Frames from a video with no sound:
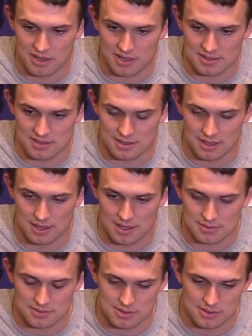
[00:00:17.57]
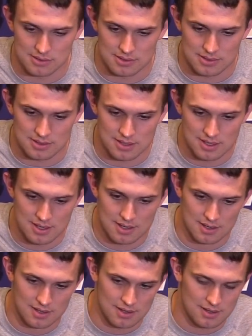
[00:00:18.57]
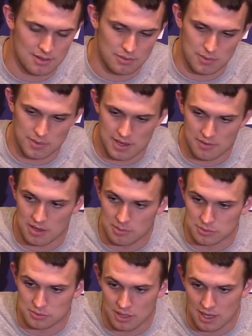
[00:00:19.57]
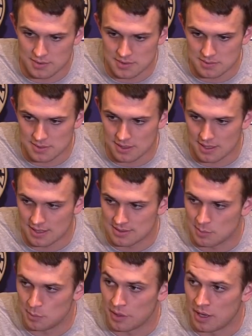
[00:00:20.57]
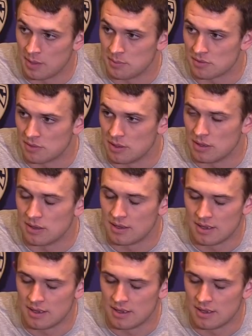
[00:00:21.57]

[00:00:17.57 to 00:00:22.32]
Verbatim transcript: I think I said that last week too. Is you know we would have a couple drives. Seems like last couple games where